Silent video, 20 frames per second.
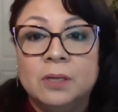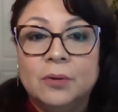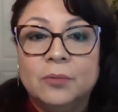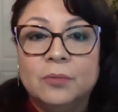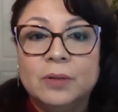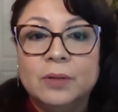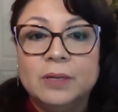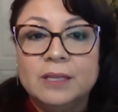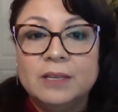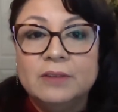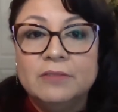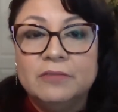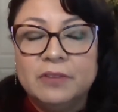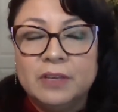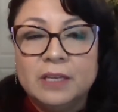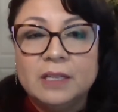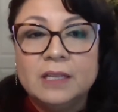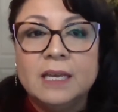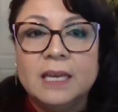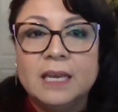really
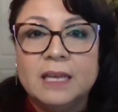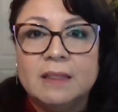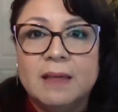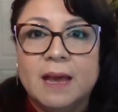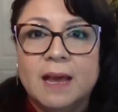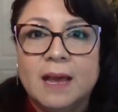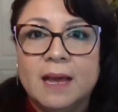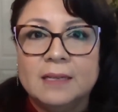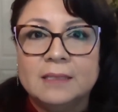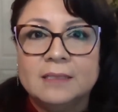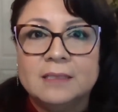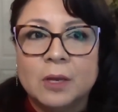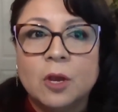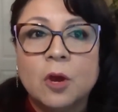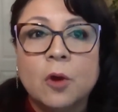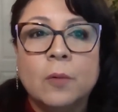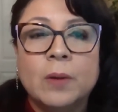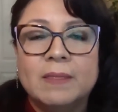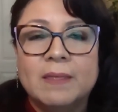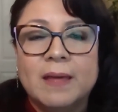feeling that,
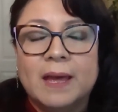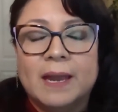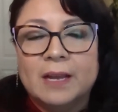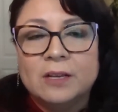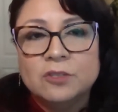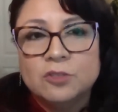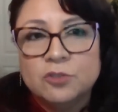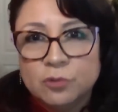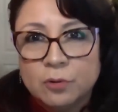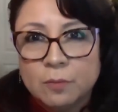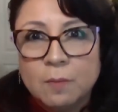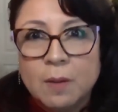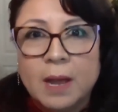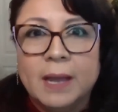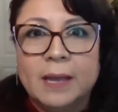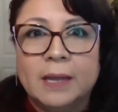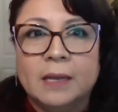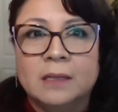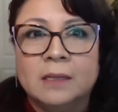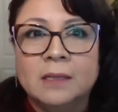going that extra
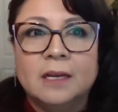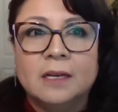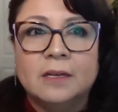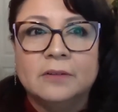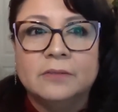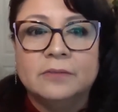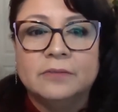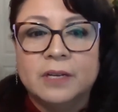mile of